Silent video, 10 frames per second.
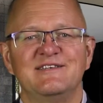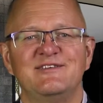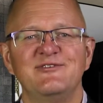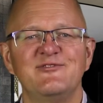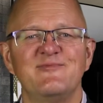
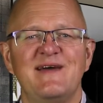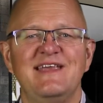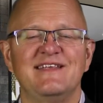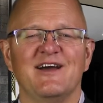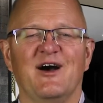Too
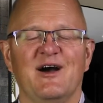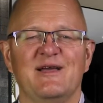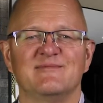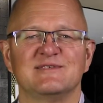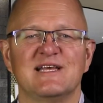many
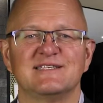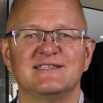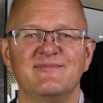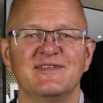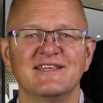times,
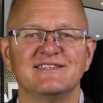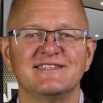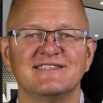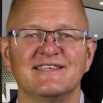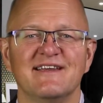
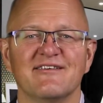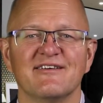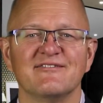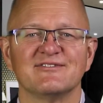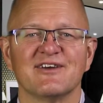simulation
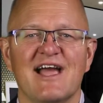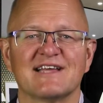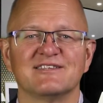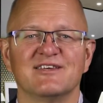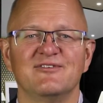scenarios are
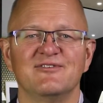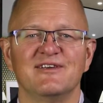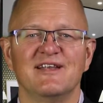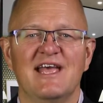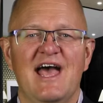executed